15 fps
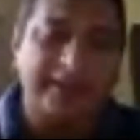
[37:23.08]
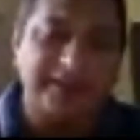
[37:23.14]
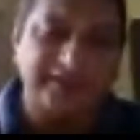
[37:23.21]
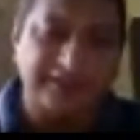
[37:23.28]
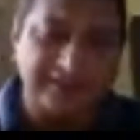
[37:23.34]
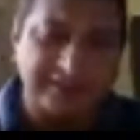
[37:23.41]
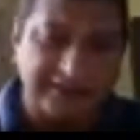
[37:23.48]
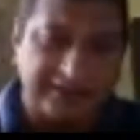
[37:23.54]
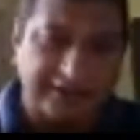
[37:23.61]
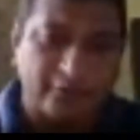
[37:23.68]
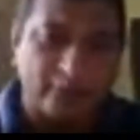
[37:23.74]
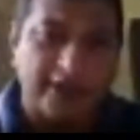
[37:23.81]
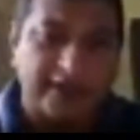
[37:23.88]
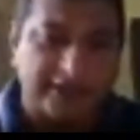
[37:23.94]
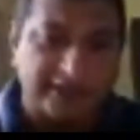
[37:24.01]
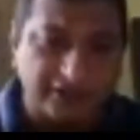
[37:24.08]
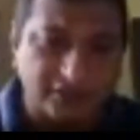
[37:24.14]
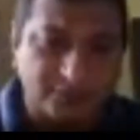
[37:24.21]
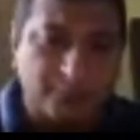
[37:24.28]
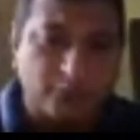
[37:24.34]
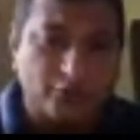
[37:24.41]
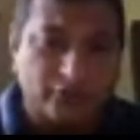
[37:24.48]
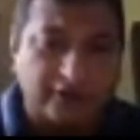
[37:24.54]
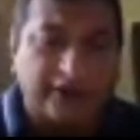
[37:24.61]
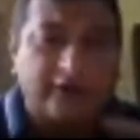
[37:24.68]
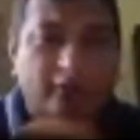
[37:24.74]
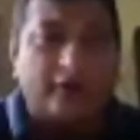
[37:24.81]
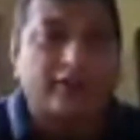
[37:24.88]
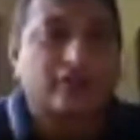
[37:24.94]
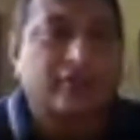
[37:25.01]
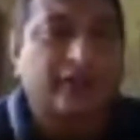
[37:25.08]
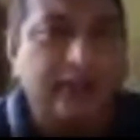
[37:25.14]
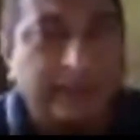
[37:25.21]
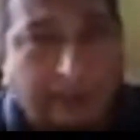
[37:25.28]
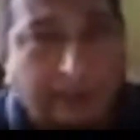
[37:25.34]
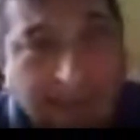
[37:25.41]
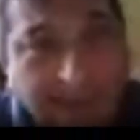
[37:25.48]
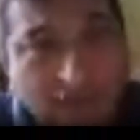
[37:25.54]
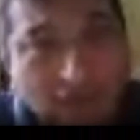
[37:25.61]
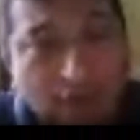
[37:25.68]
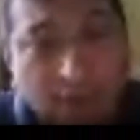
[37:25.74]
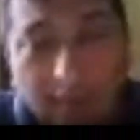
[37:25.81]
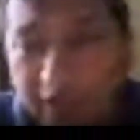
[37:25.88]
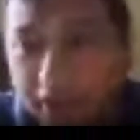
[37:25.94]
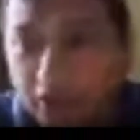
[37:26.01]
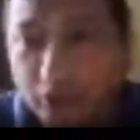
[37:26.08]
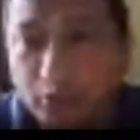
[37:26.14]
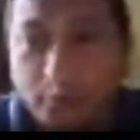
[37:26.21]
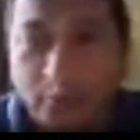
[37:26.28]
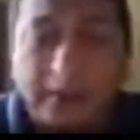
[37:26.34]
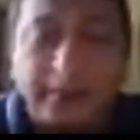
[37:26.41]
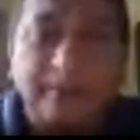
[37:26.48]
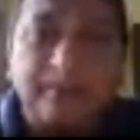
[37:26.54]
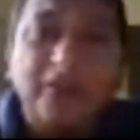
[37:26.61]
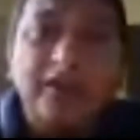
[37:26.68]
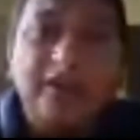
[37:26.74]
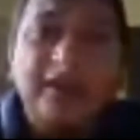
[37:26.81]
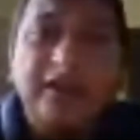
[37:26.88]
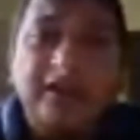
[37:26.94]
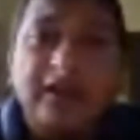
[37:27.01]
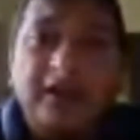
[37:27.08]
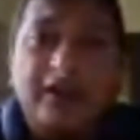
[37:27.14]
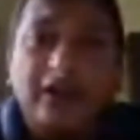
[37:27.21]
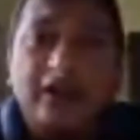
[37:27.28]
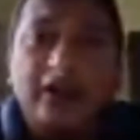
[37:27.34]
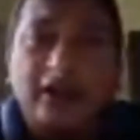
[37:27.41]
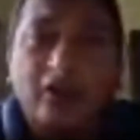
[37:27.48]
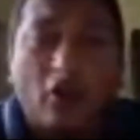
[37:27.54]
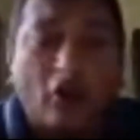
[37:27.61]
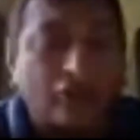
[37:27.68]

place, regulators put regulation in place to make sure a